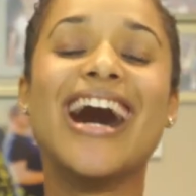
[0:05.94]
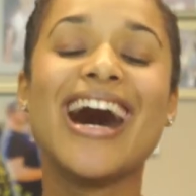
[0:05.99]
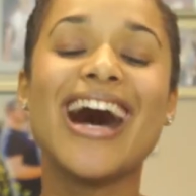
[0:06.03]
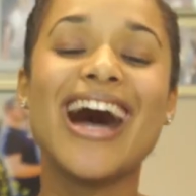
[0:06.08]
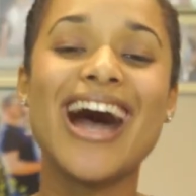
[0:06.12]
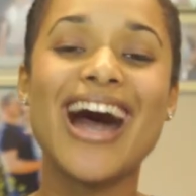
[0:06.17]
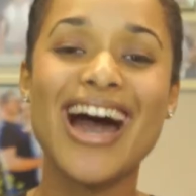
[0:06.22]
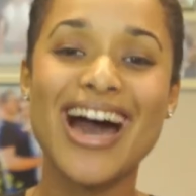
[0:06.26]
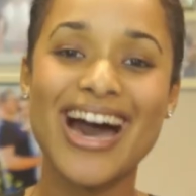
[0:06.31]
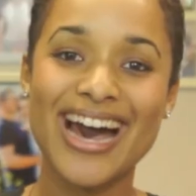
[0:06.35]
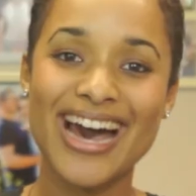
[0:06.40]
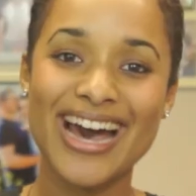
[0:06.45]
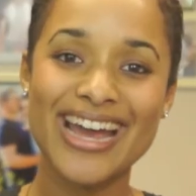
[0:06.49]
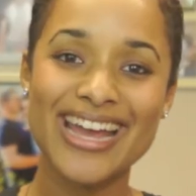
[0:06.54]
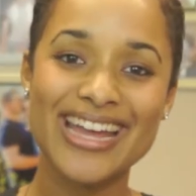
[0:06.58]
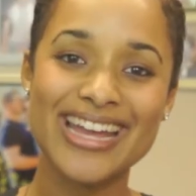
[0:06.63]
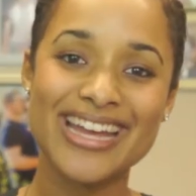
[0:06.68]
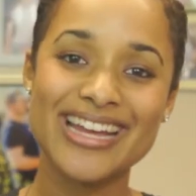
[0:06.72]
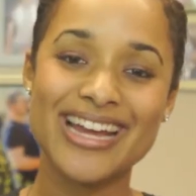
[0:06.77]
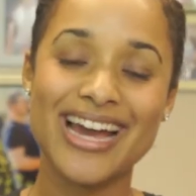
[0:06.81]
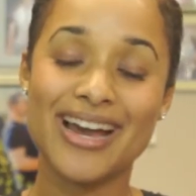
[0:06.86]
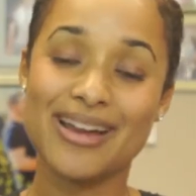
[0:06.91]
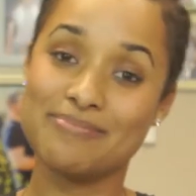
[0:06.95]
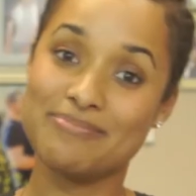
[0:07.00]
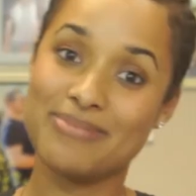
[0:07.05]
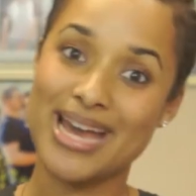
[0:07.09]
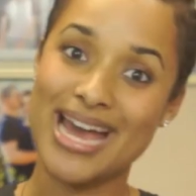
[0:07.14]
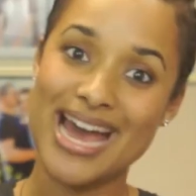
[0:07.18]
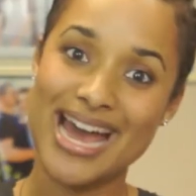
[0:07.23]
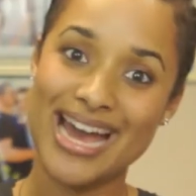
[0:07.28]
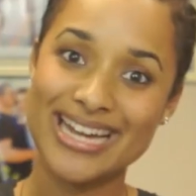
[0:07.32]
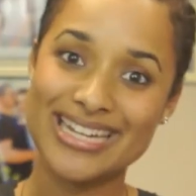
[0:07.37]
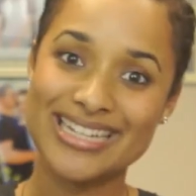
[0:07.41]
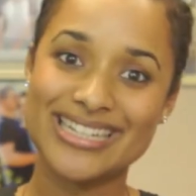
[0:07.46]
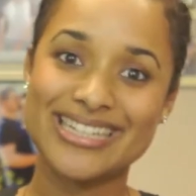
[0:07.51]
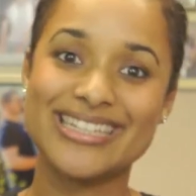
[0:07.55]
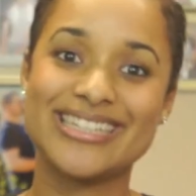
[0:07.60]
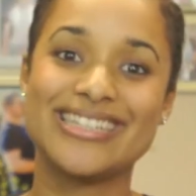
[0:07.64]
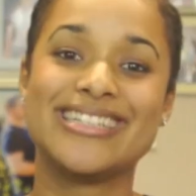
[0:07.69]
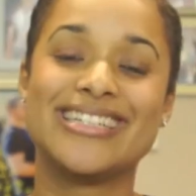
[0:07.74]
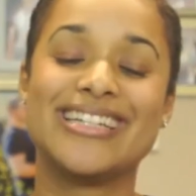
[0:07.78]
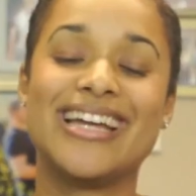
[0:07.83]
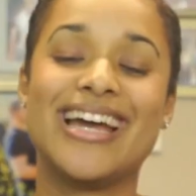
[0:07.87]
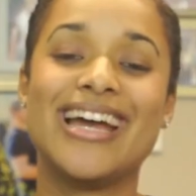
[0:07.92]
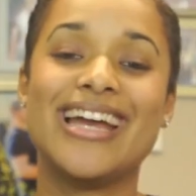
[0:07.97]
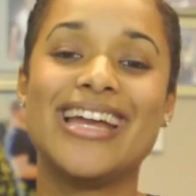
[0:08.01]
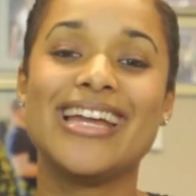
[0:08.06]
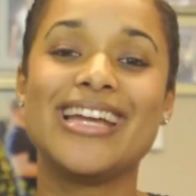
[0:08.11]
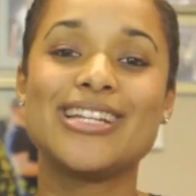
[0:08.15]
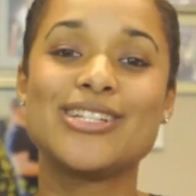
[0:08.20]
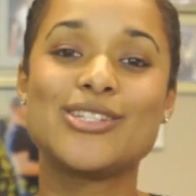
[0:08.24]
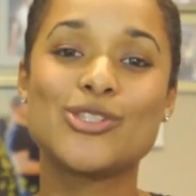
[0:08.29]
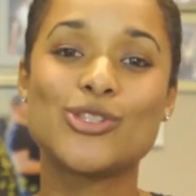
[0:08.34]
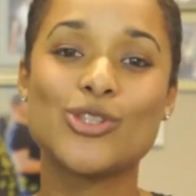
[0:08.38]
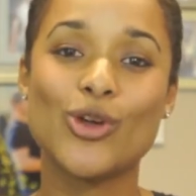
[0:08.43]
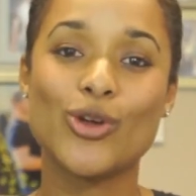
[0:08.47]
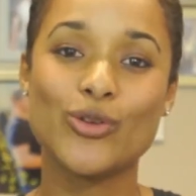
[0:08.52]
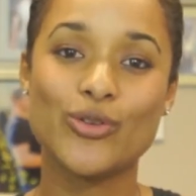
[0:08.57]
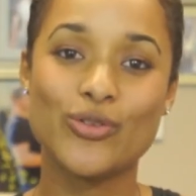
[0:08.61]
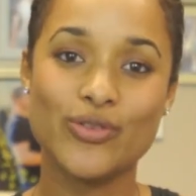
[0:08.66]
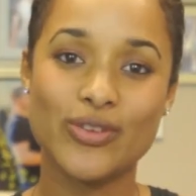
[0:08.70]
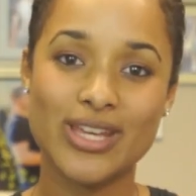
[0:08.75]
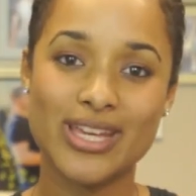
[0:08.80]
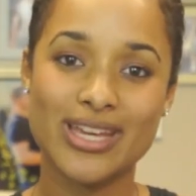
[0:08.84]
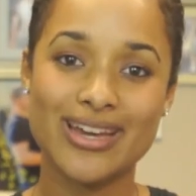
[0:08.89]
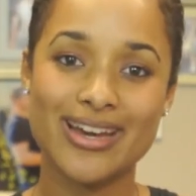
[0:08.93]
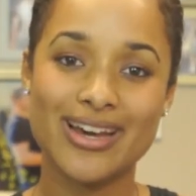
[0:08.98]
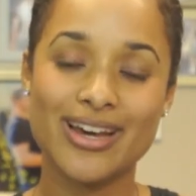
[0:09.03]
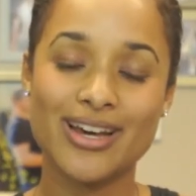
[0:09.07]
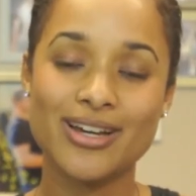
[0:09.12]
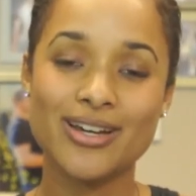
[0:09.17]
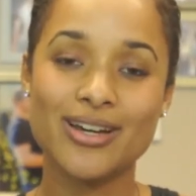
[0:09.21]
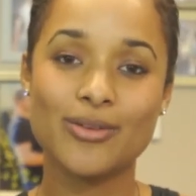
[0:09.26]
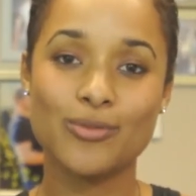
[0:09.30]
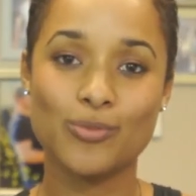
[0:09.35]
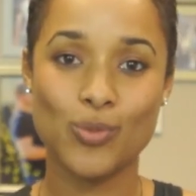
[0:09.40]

Hi, I'm back. It's Sophia,